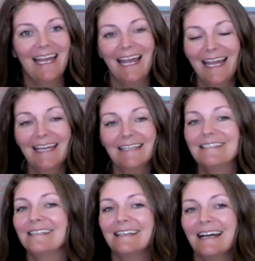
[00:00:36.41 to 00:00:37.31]
And
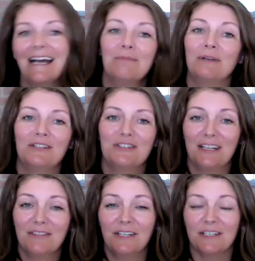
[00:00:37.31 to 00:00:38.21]
I put your
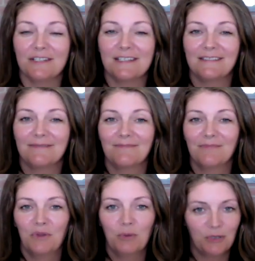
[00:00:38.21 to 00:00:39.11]
child first.
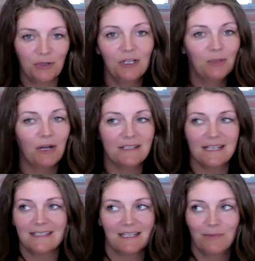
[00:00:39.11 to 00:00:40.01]
The recruiting
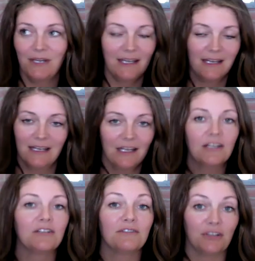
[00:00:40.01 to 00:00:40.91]
process can be
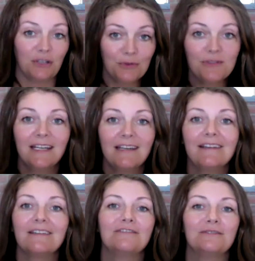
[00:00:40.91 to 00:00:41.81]
confusing
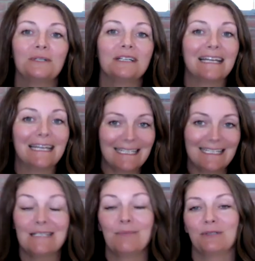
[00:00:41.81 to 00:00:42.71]
for
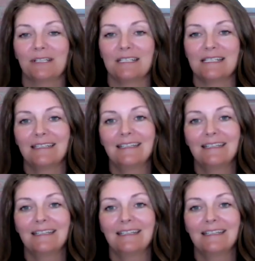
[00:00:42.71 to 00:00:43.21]
any sport,